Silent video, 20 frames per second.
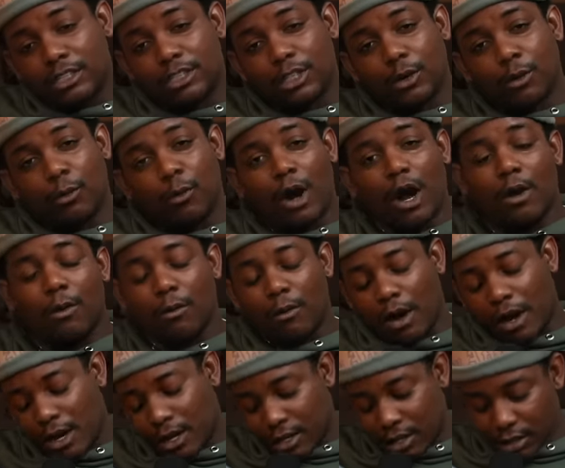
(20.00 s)
not a
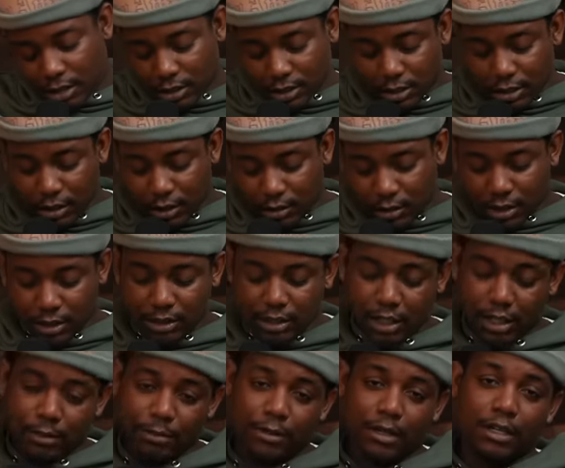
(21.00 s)
Chihuahua. Let's go. Let's
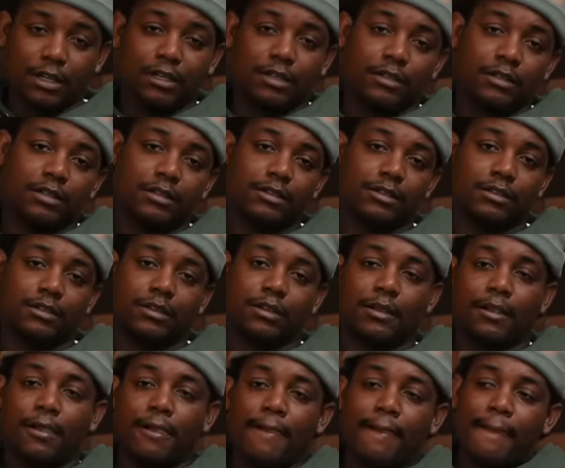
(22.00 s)
get it, man. And
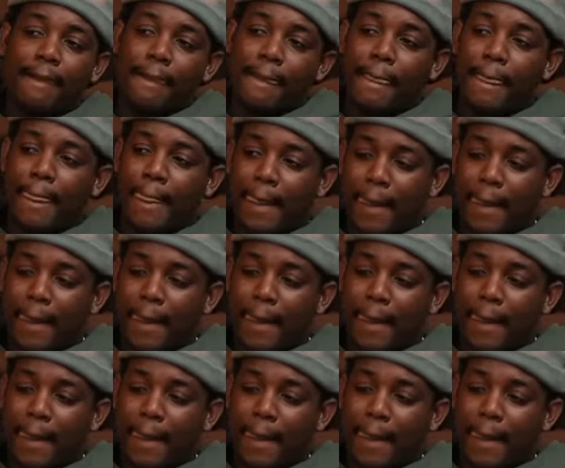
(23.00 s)
today we got we